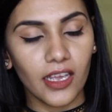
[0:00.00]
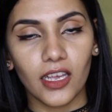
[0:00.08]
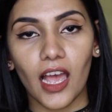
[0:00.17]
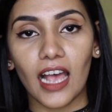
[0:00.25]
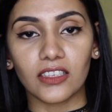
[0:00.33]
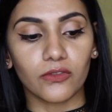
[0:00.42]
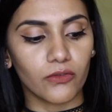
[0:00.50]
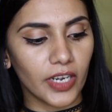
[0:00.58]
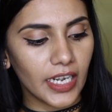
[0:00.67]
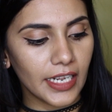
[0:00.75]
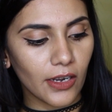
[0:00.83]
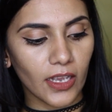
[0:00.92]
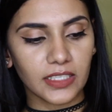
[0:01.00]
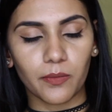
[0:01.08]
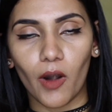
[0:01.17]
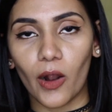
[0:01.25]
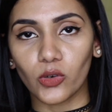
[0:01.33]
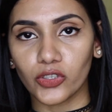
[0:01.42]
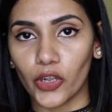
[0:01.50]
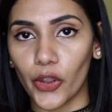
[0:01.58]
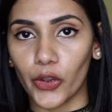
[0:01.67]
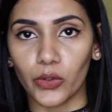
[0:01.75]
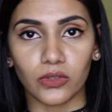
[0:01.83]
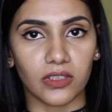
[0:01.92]
Has really nice brown
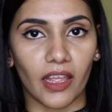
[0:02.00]
tones.